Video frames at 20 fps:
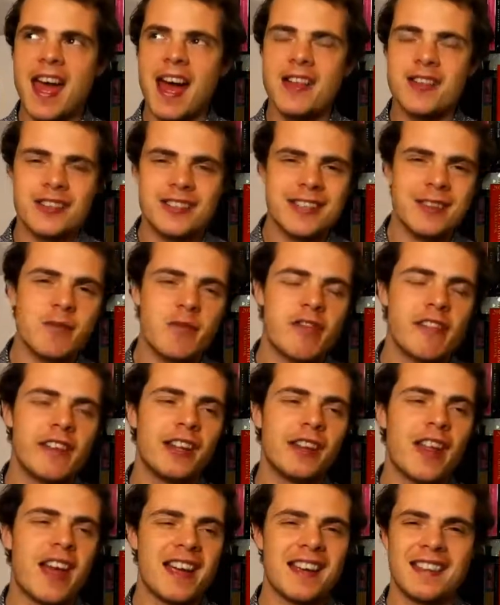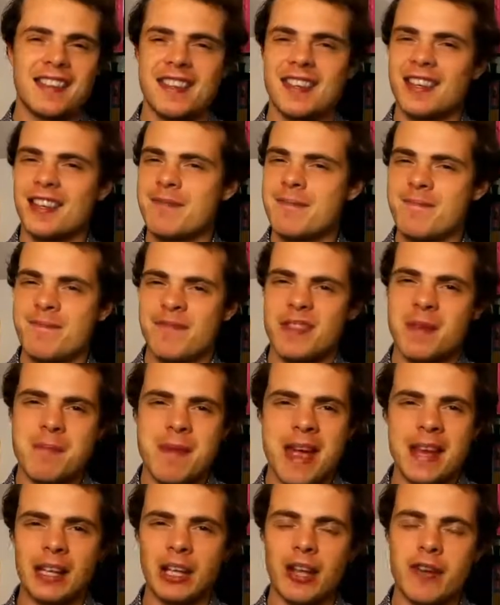I just didn't feel like the
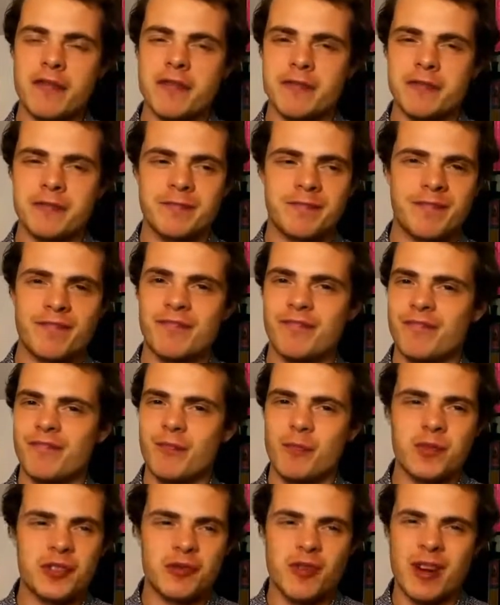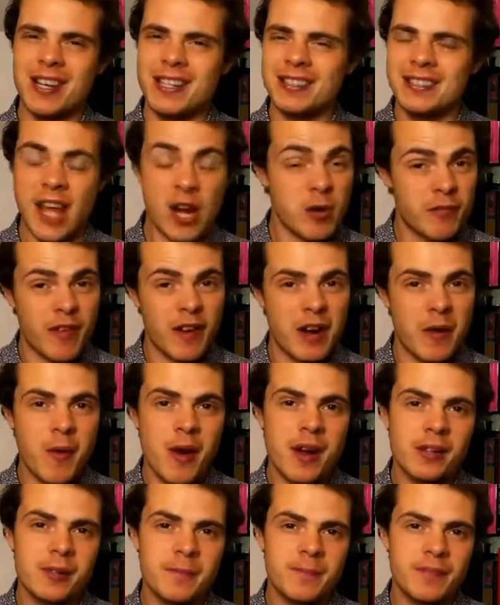main love was really set up very
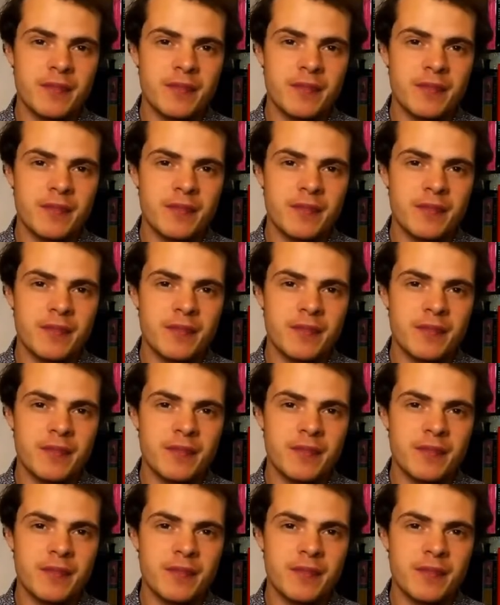well.